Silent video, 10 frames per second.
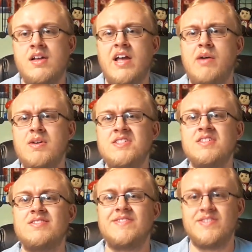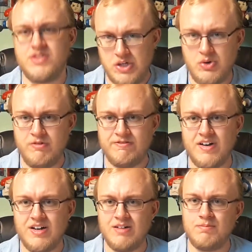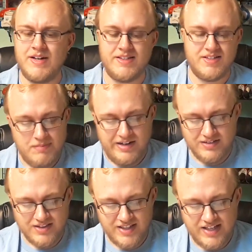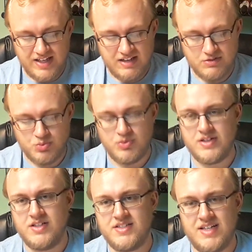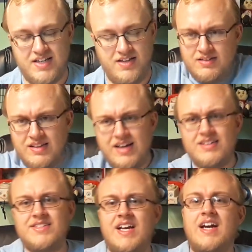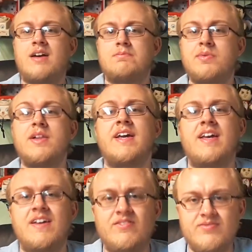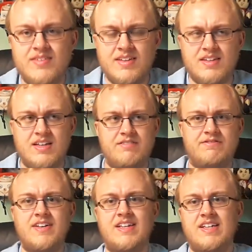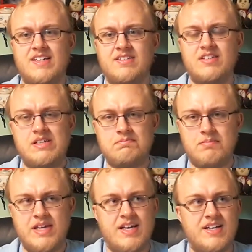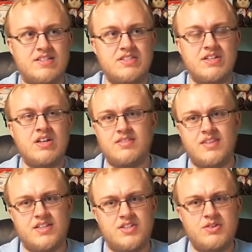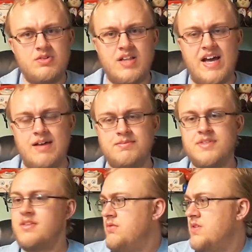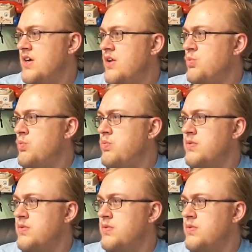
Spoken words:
it wasn't too far, but apparently it was not terribly convenient because the two labs, we'll call